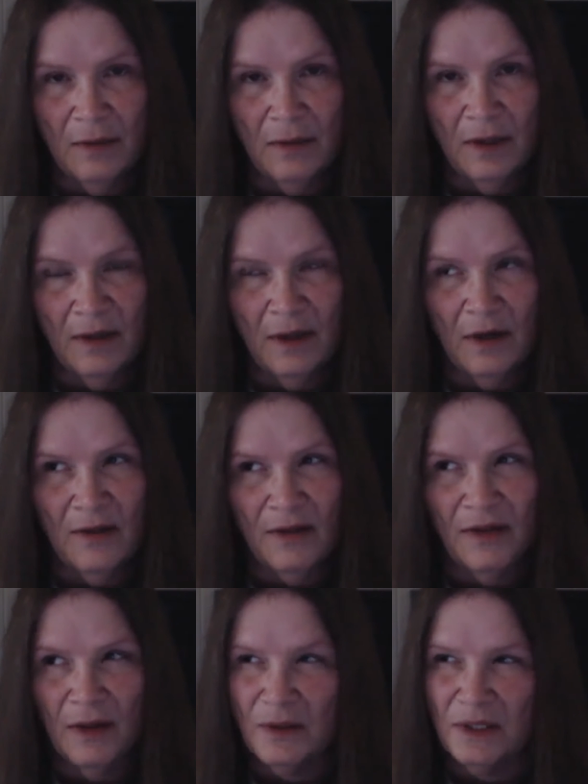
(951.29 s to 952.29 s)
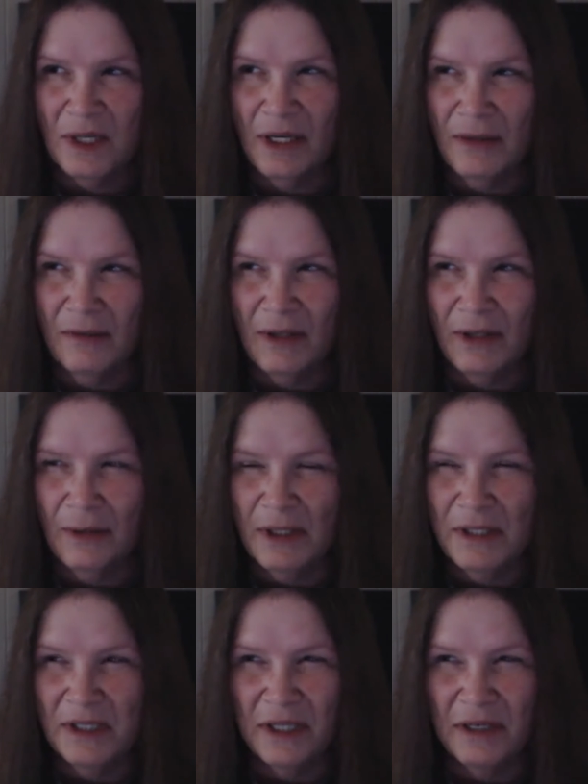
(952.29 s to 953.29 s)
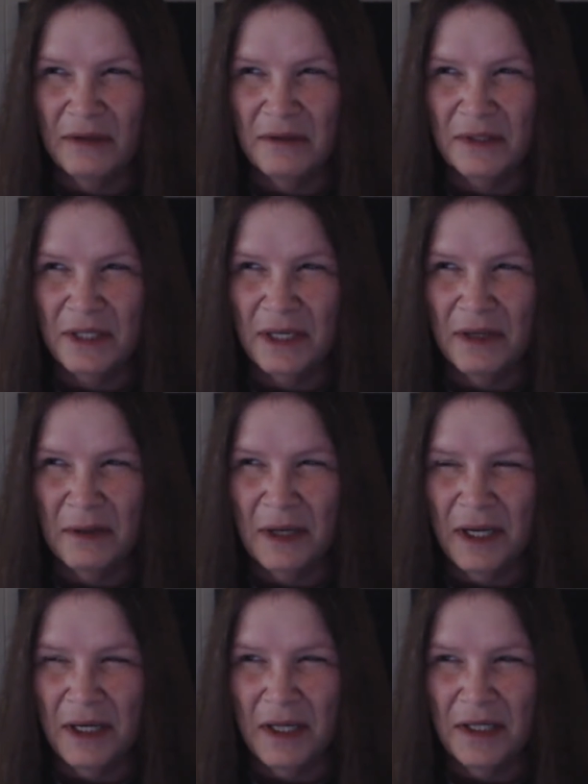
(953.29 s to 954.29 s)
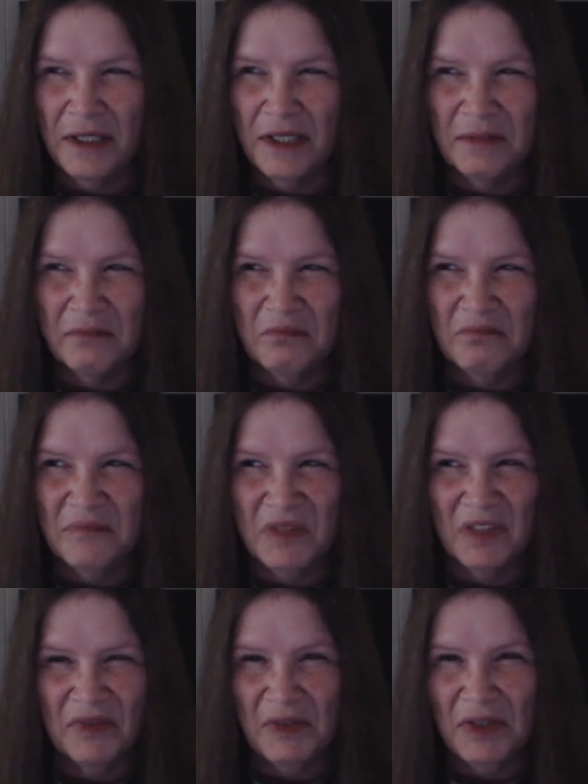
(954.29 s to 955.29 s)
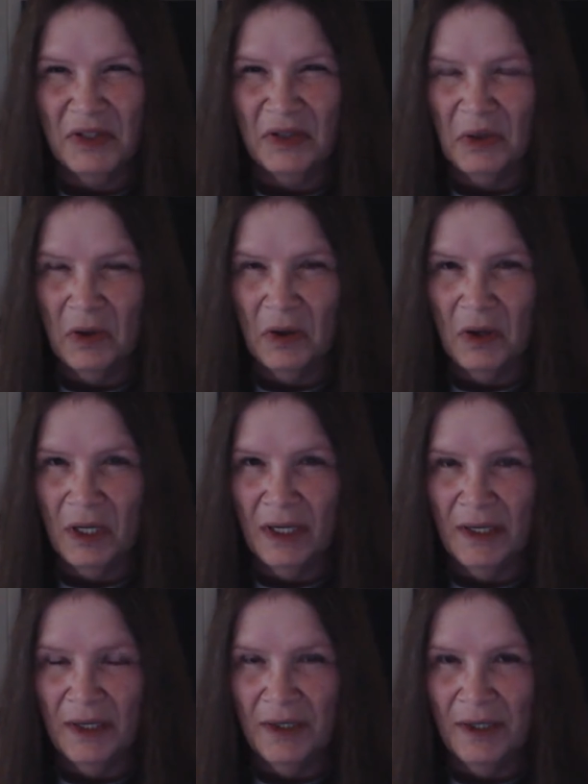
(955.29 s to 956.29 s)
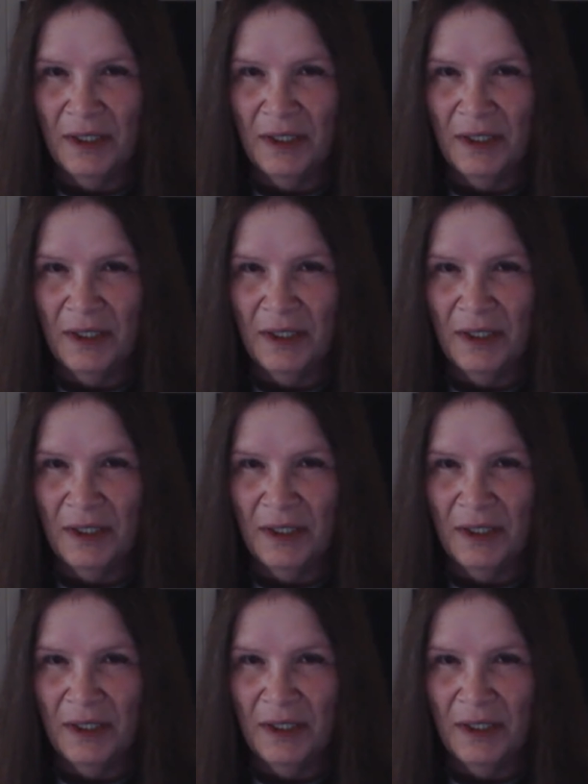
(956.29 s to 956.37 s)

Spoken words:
And I thought that was kind of interesting. I was like, okay, that's different and odd.